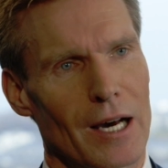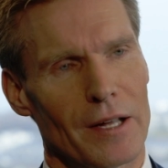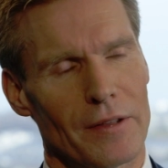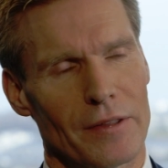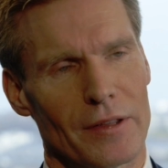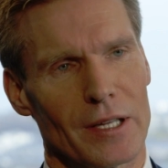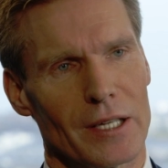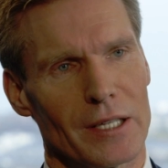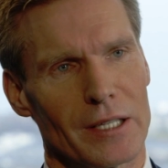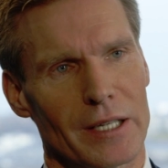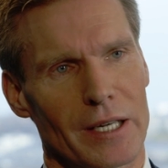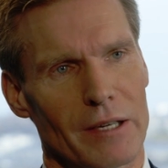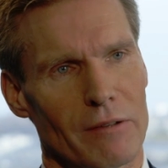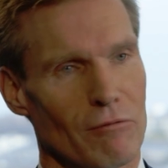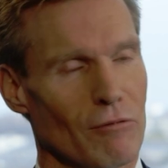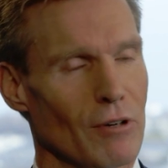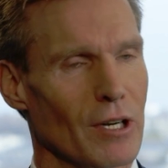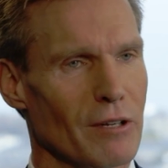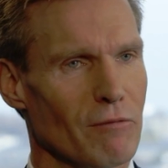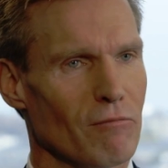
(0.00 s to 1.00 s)
I think it
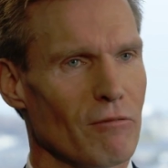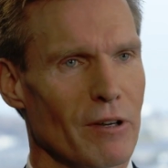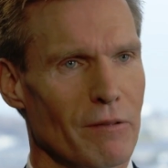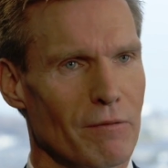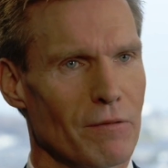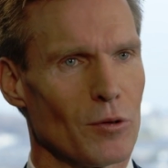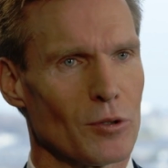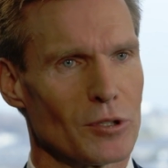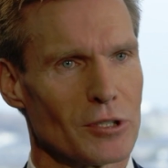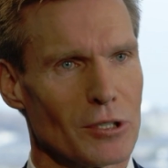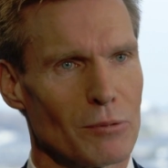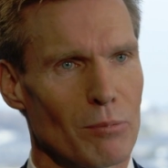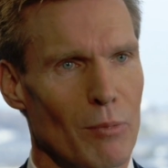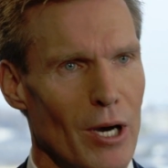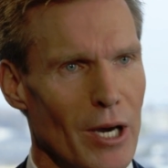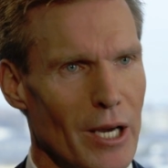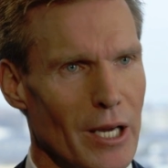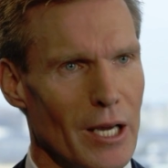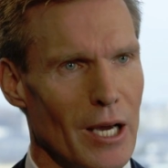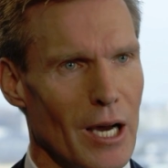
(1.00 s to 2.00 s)
really reinforces
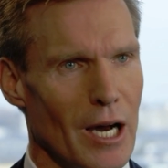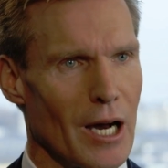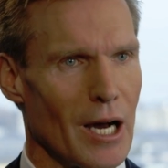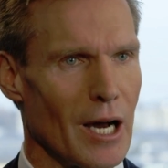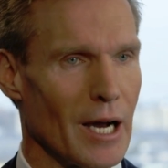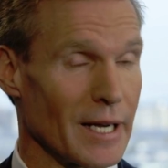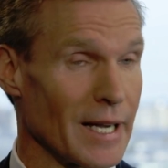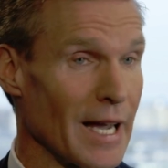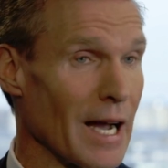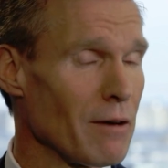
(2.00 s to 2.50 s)
and